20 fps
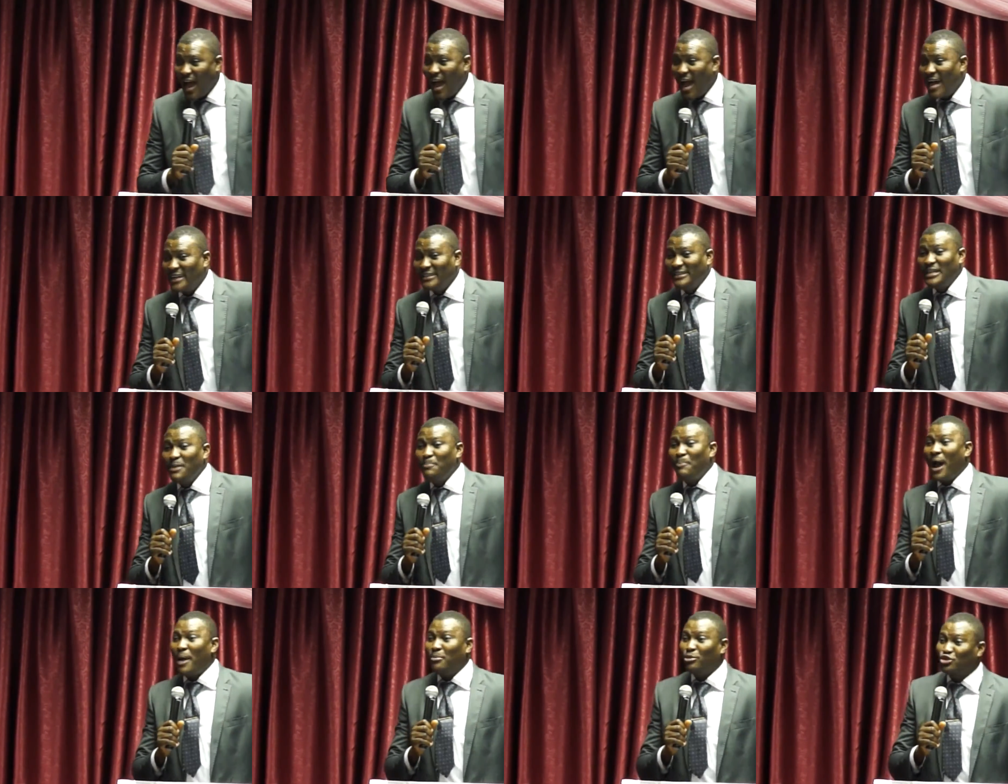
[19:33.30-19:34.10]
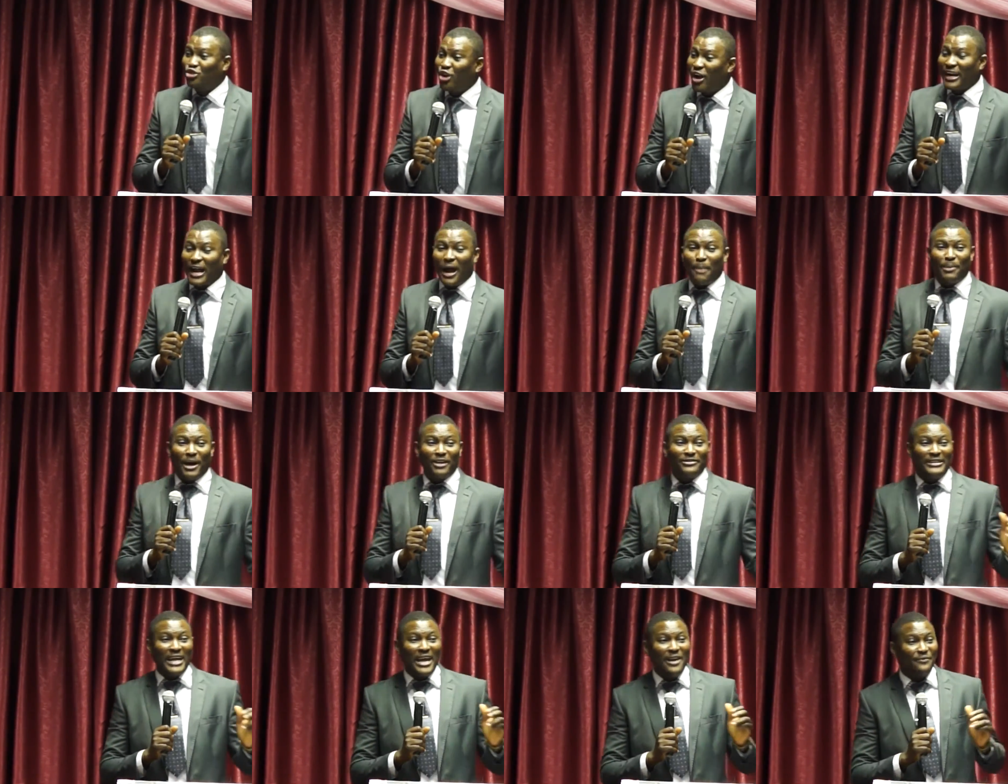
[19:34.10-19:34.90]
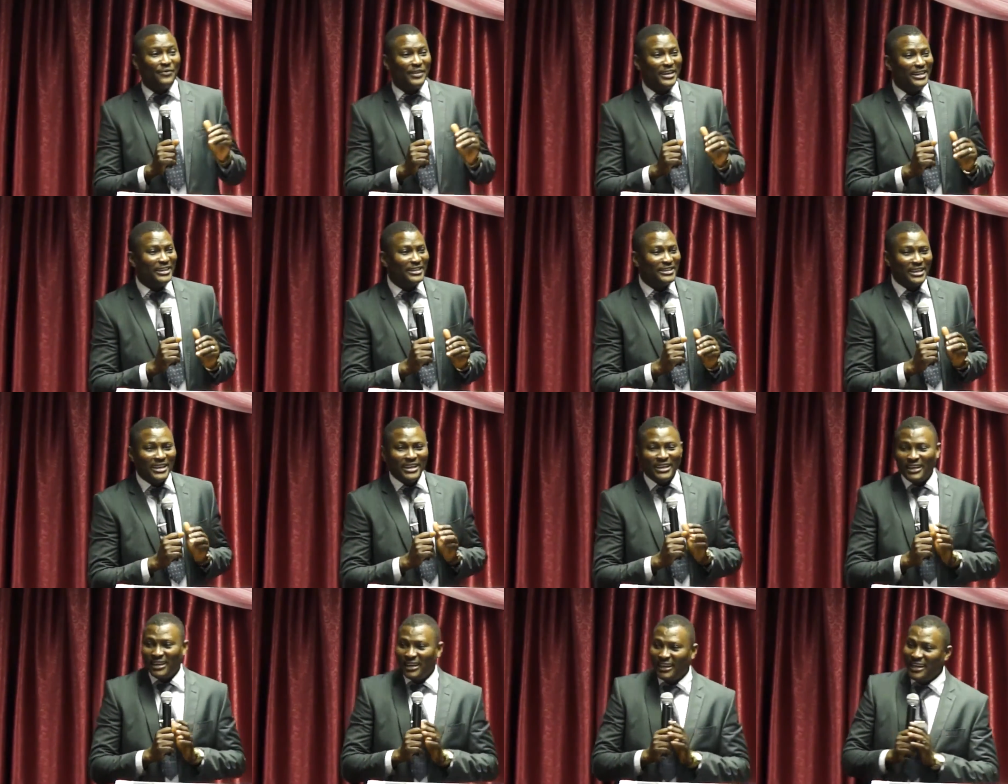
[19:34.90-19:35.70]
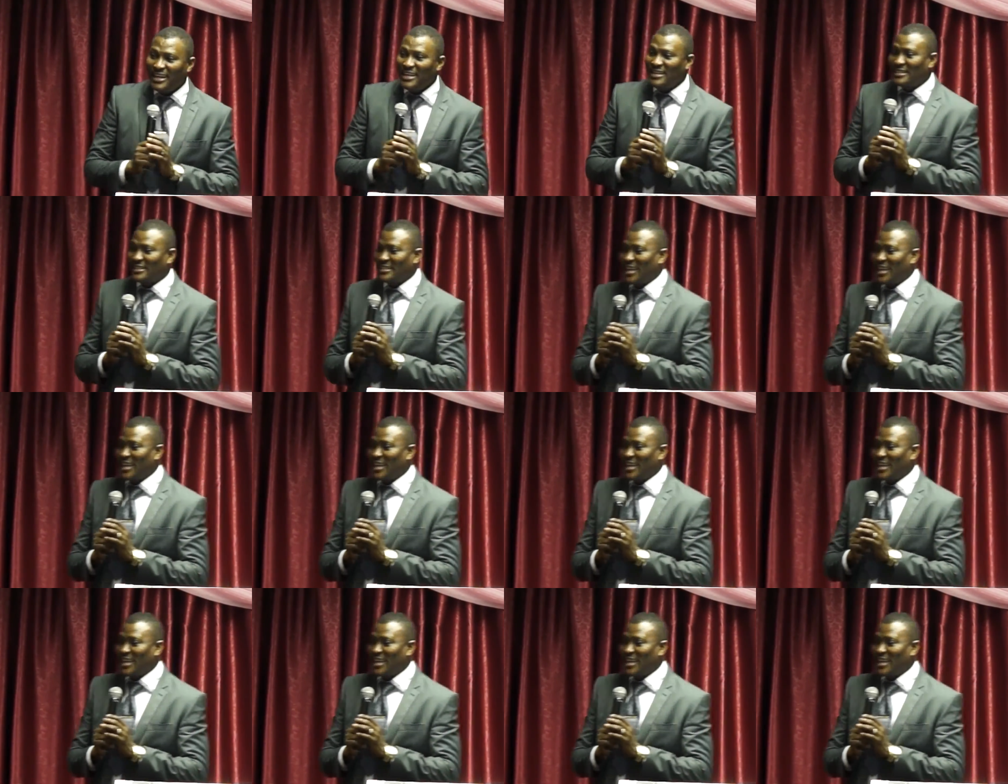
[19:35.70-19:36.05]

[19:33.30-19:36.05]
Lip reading: And the Bible talk about David in